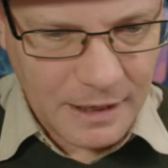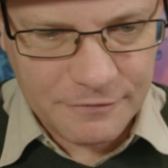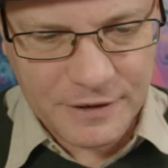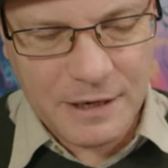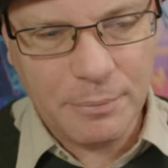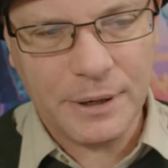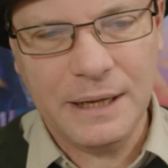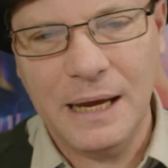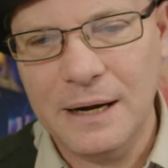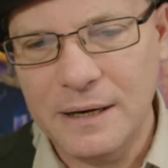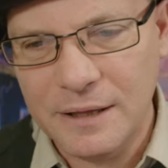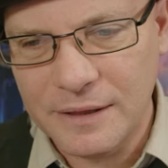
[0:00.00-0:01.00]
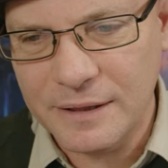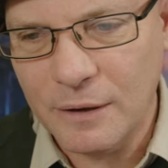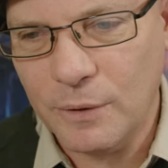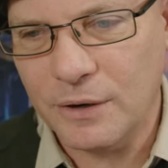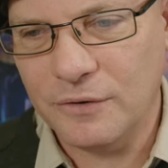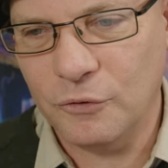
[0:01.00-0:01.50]
If anybody had anything
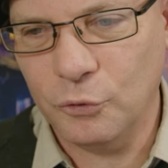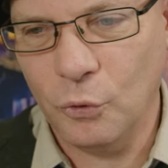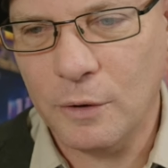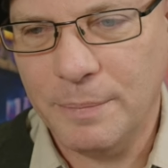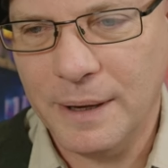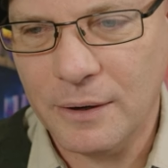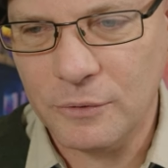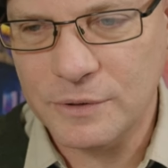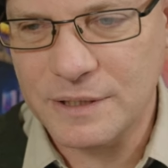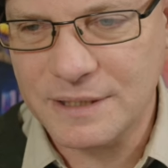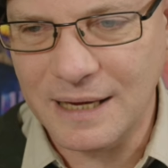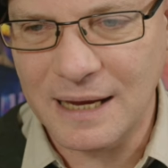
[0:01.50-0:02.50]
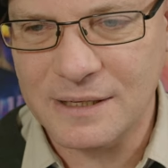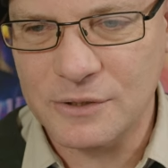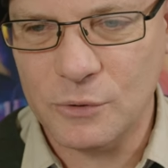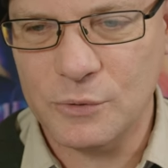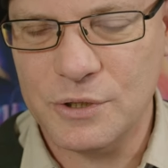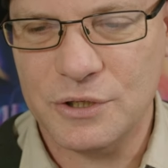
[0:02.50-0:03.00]
they wanted to talk about or
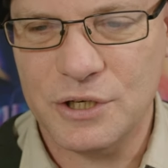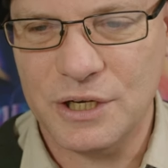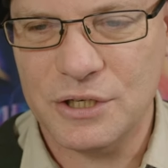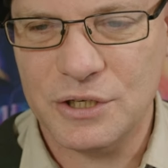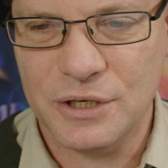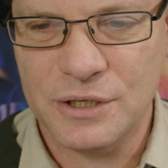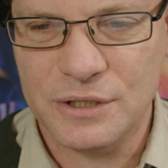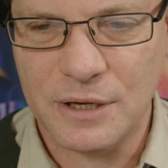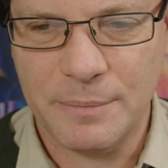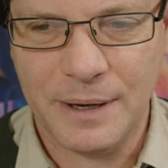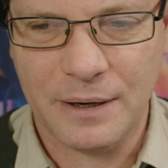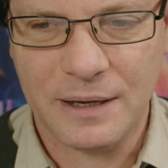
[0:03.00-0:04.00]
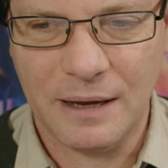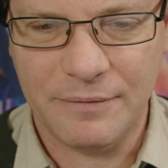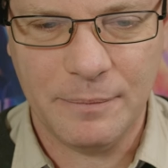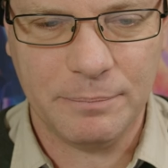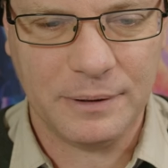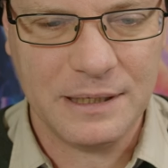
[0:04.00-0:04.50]
discuss or suggestions about
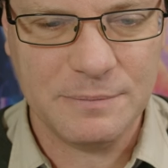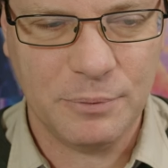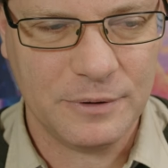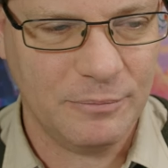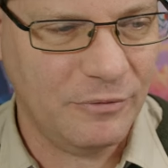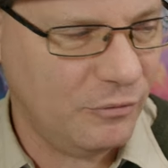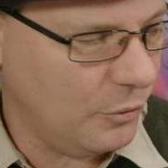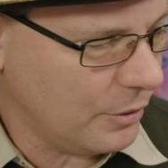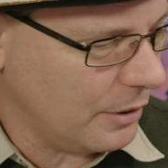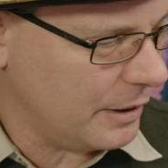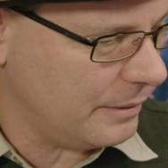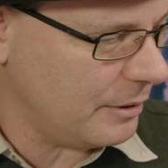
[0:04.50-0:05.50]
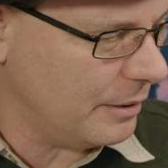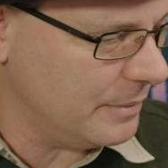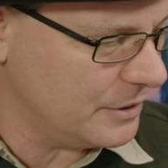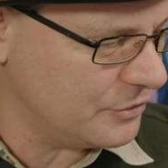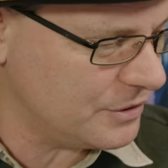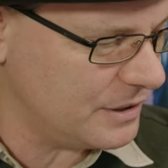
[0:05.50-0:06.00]
cover, please put them forward. I,
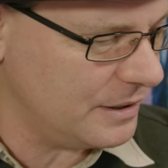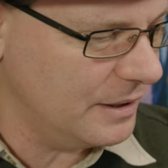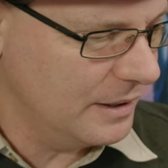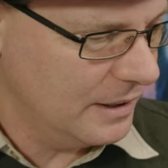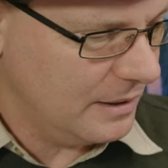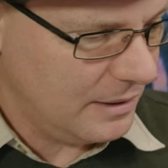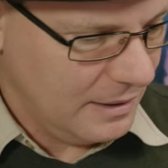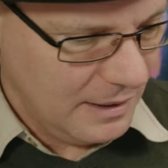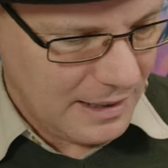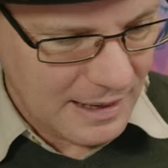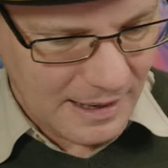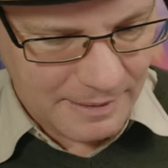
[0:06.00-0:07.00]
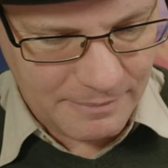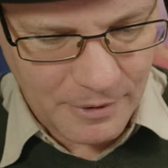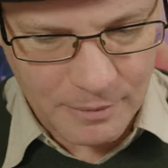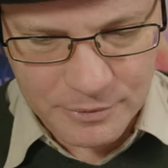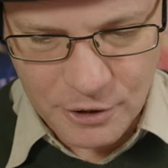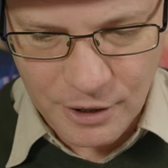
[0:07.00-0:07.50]
I'm interested um,
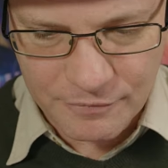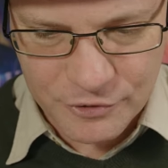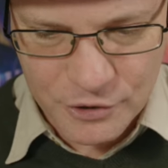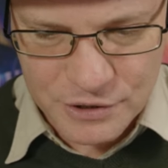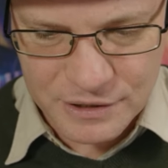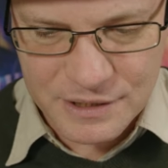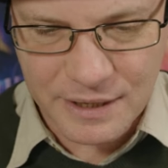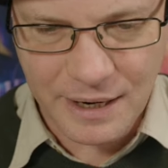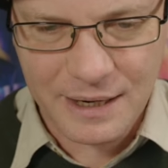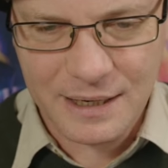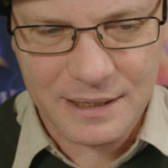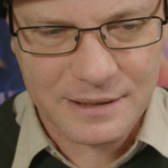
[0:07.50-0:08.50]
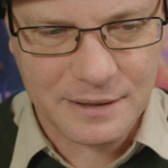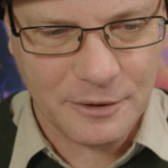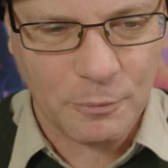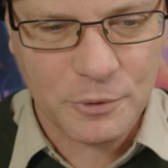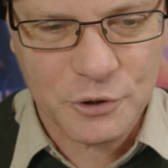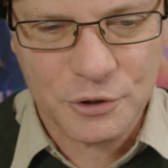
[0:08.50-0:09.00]
I'm kind of using today as
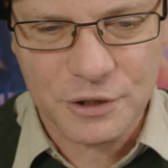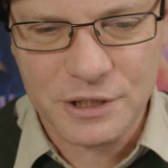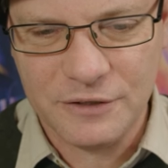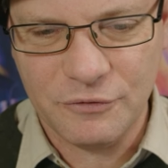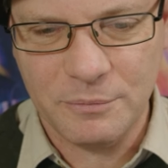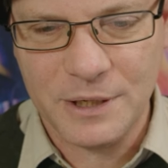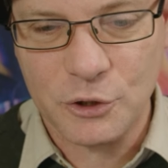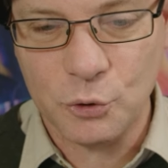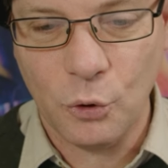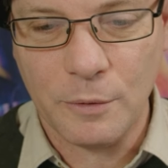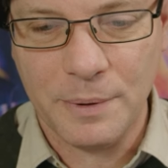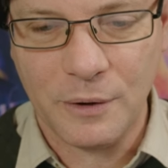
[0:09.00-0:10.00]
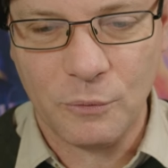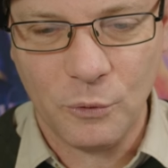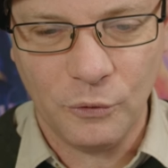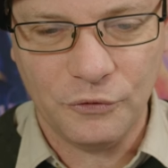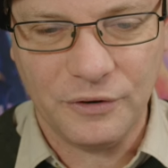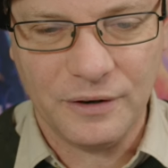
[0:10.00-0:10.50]
an opportunity for me to talk about
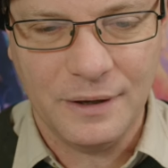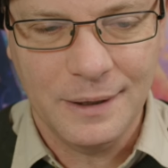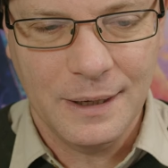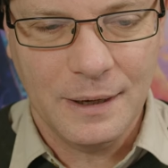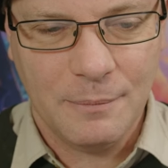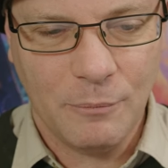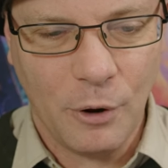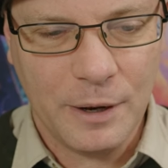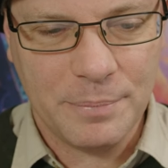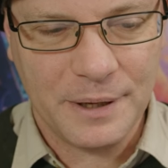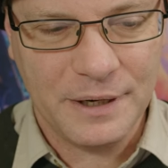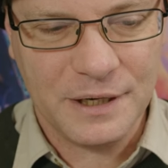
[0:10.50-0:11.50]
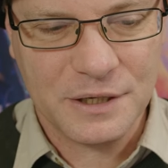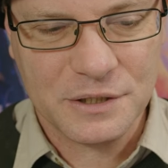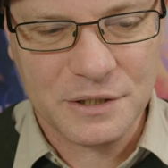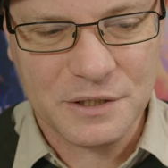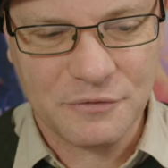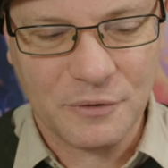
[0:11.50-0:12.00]
rules and my
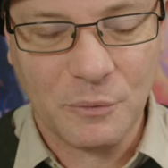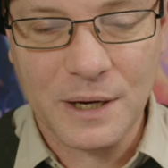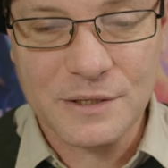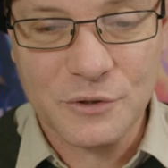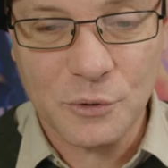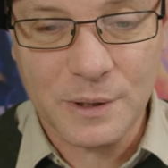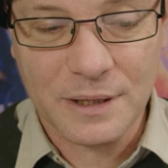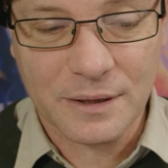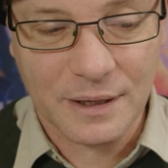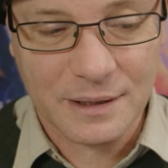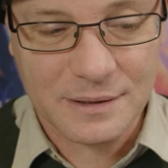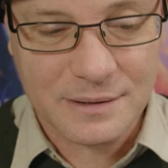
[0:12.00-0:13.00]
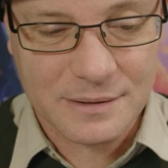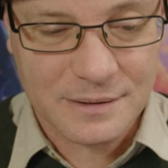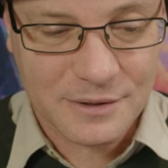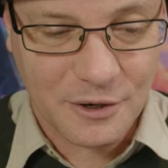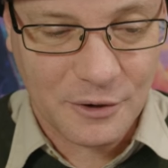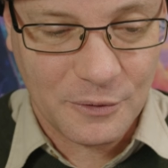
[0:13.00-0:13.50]
opinions and different ways of doing things.
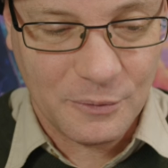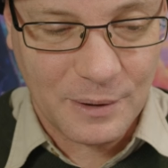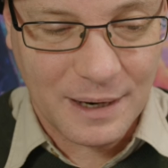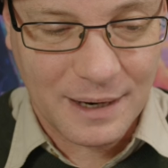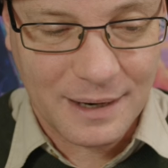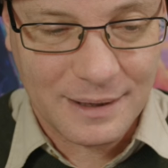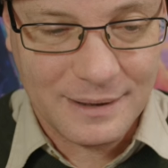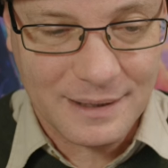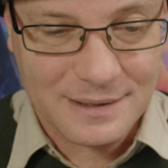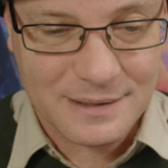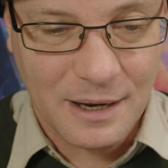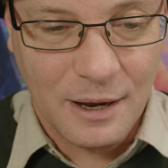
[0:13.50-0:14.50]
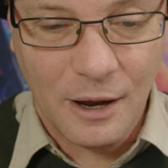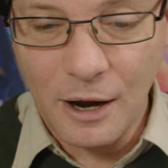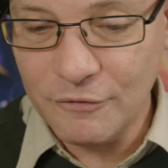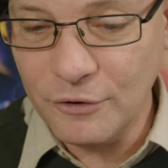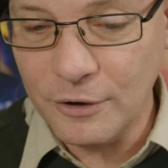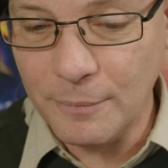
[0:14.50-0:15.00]
So, uh, yes,
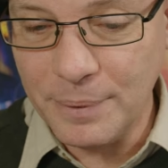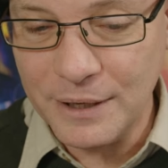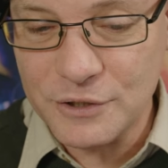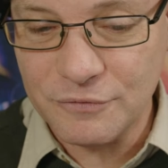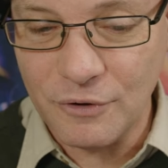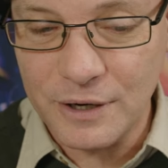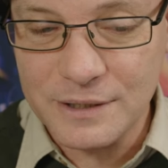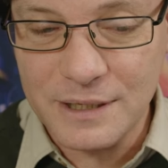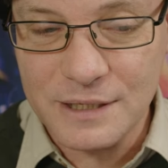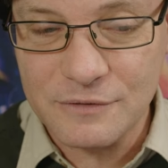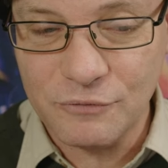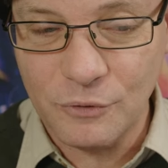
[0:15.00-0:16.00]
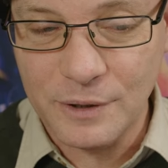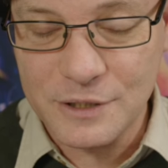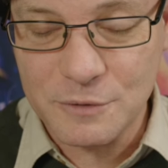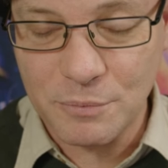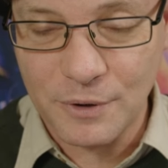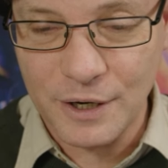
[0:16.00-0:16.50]
I've got a bunch of ideas for
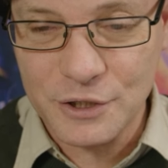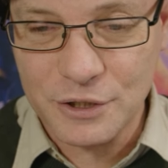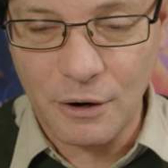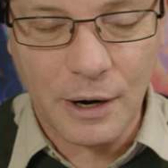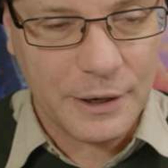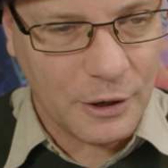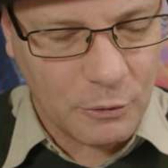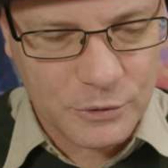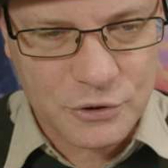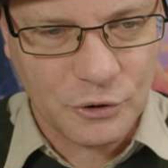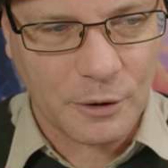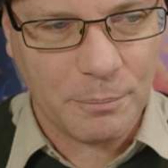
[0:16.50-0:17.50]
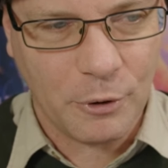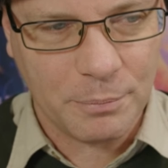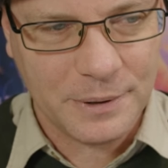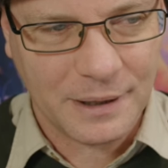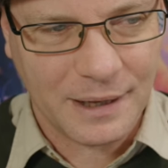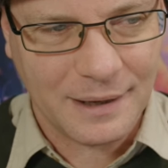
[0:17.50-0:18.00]
inspiration. I know it's not a
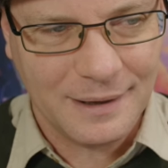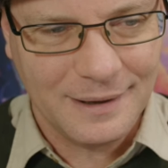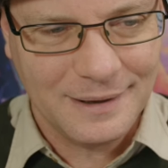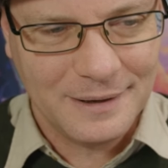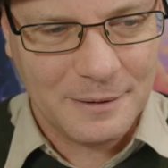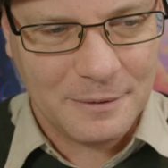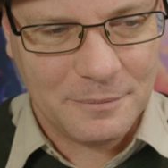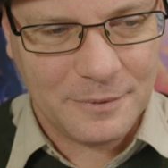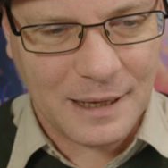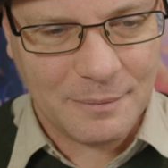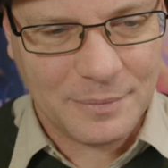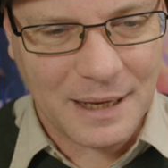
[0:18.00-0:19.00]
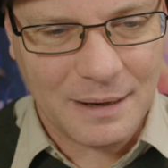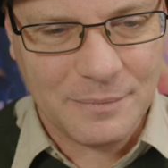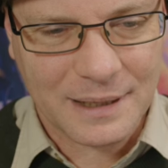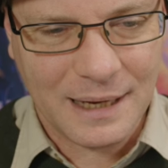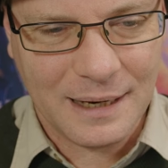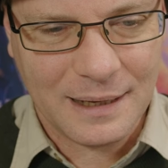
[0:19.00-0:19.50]
popular um, game
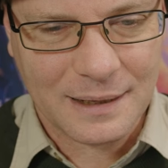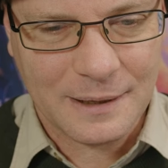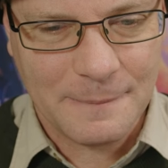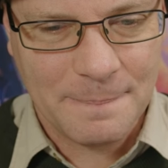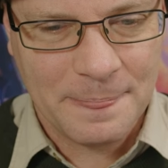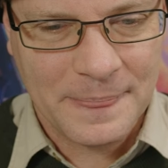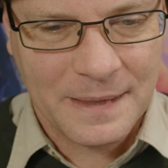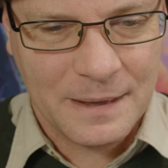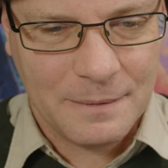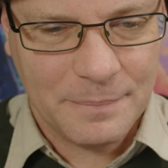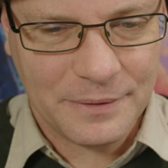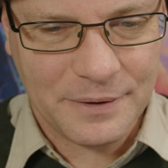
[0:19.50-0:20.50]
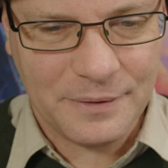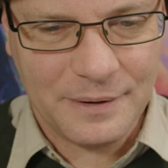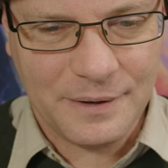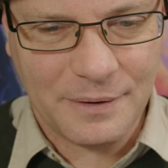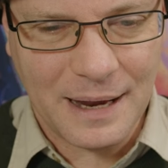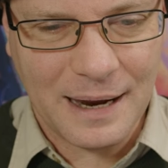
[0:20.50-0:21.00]
mechanic, but there,
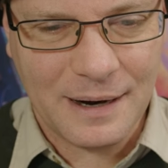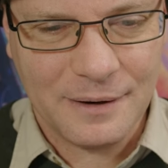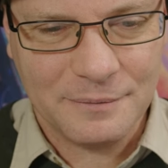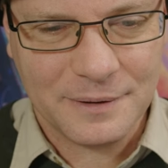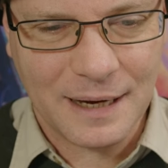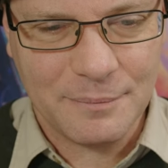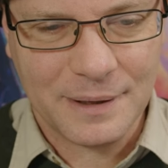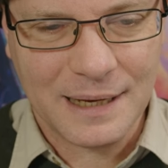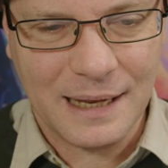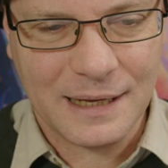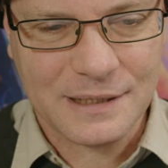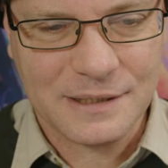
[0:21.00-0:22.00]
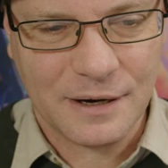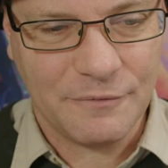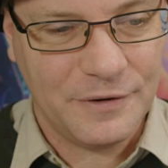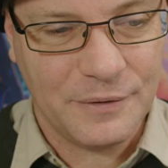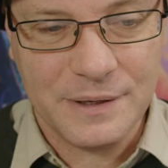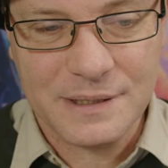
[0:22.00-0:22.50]
there are game mechanics that are
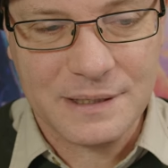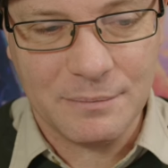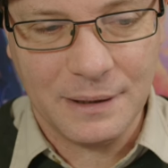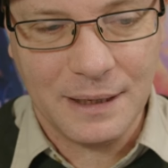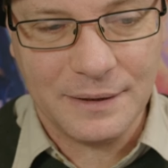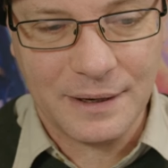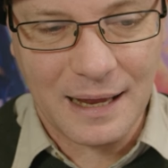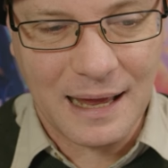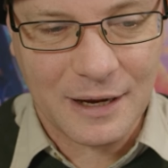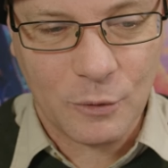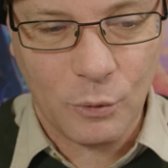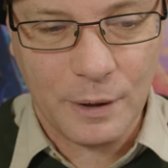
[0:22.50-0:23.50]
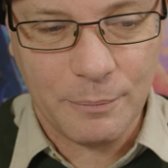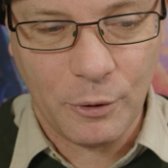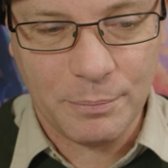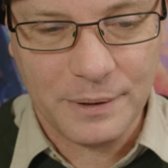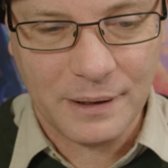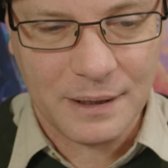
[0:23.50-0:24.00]
very similar that are quite
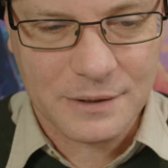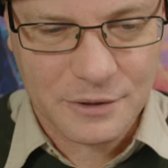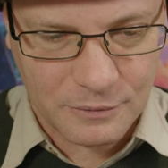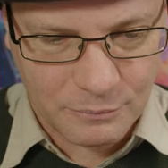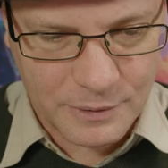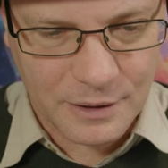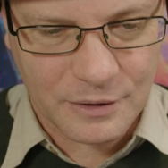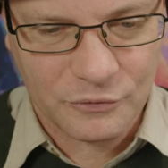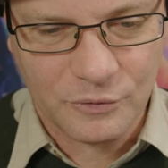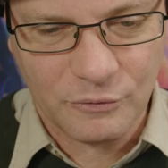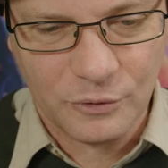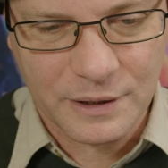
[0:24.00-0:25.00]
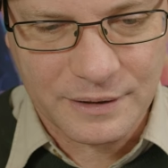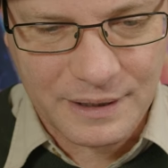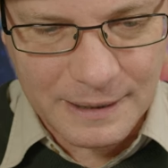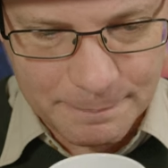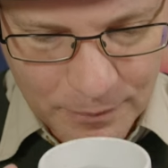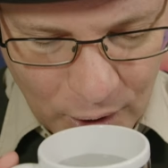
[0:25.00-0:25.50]
popular. So, we're going to sort of look at
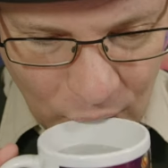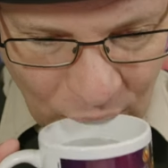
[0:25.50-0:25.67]
that.